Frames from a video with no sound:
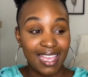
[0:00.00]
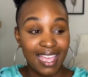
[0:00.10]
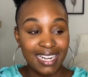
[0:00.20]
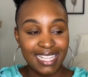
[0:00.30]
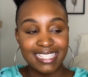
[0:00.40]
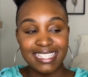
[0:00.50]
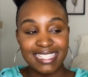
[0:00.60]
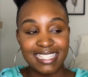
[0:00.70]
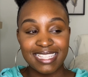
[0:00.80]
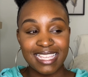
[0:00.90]
and
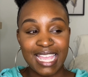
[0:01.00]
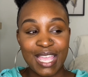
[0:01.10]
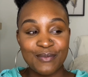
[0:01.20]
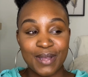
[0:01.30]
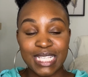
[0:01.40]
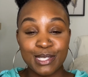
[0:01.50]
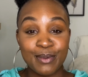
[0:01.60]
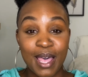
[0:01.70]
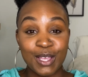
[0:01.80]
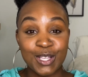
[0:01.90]
instantly my
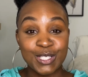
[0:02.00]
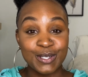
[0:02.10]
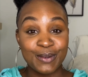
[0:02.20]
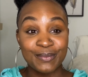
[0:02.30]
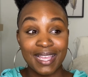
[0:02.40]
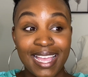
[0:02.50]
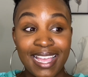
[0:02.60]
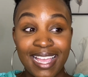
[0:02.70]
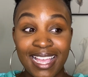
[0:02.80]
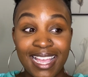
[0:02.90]
smile goes from
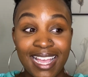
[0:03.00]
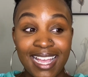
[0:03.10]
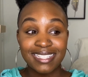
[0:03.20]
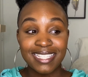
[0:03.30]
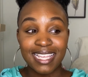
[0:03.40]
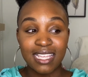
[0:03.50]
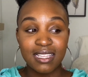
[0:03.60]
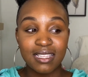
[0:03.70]
to